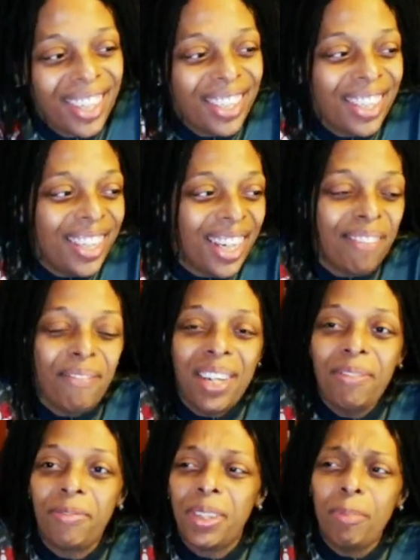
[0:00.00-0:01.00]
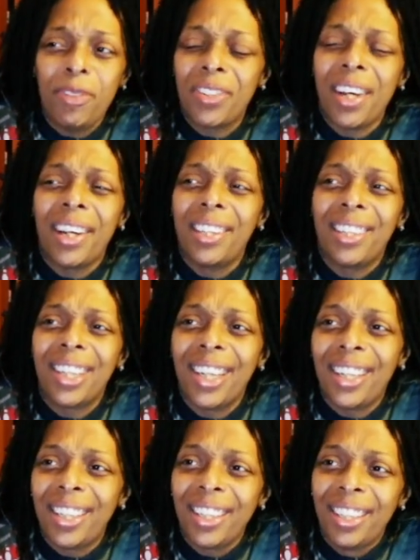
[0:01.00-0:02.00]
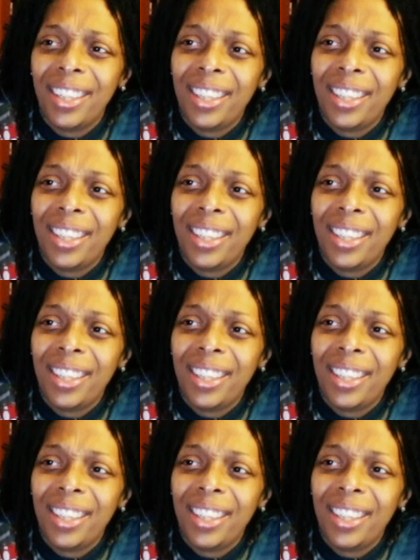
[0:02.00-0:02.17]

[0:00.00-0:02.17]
And then it can be flip side, like